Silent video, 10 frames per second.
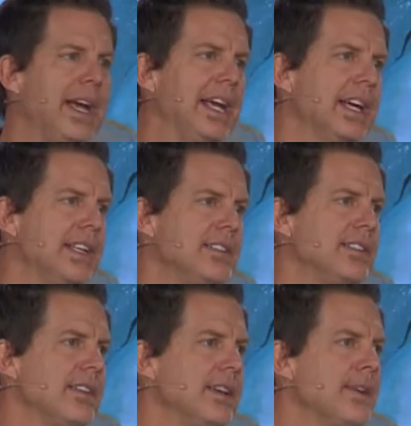and
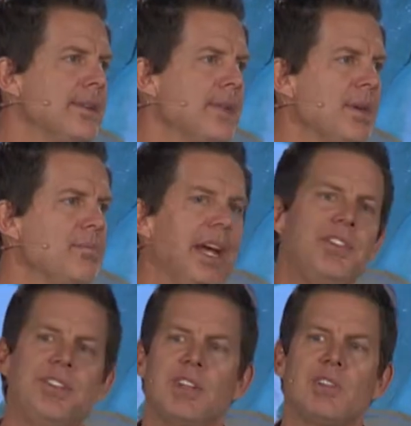
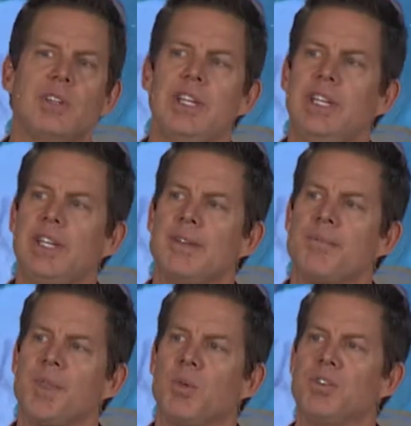basically
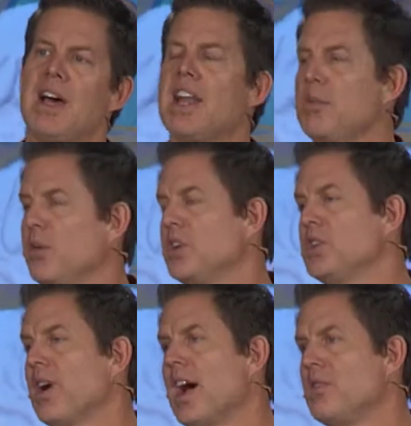was not able to
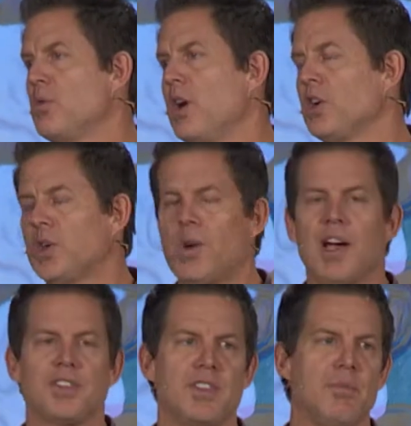drive well,
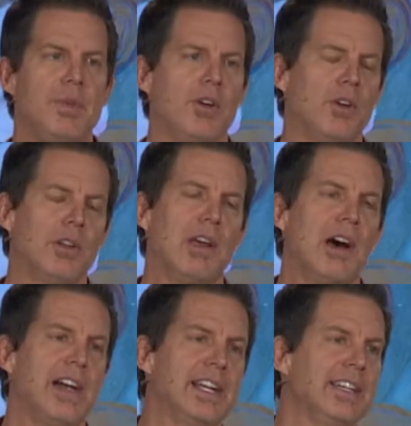crossed the middle
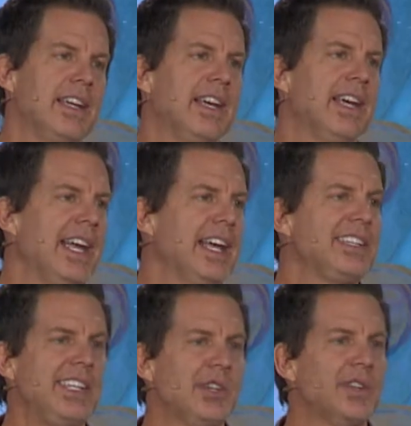line,
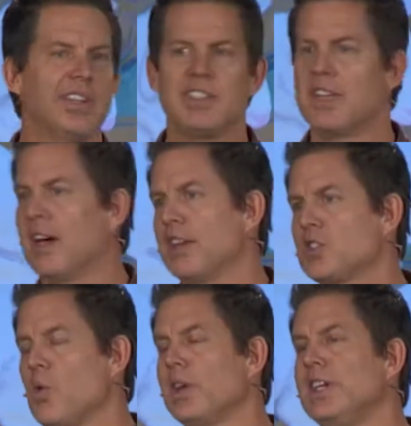and killed a
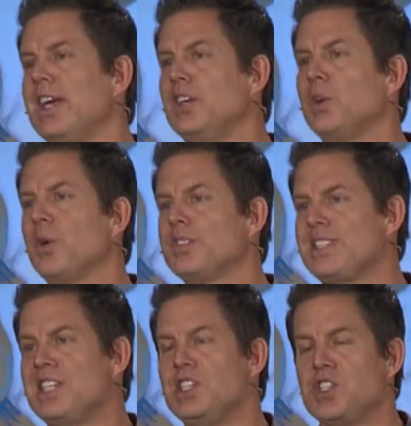twenty-eight-year-old
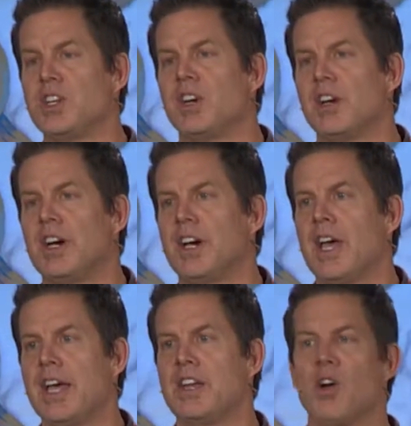teacher uh,
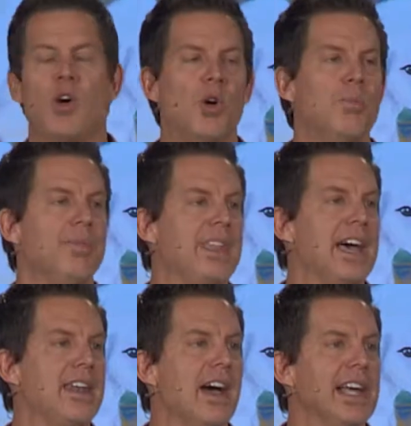headed home
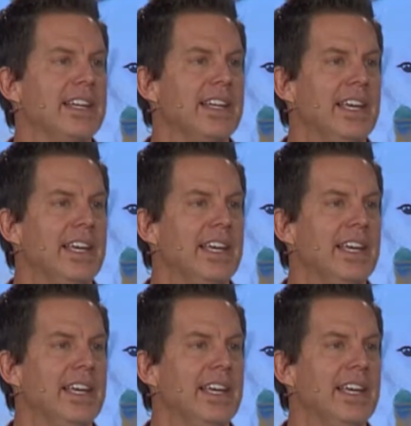that night.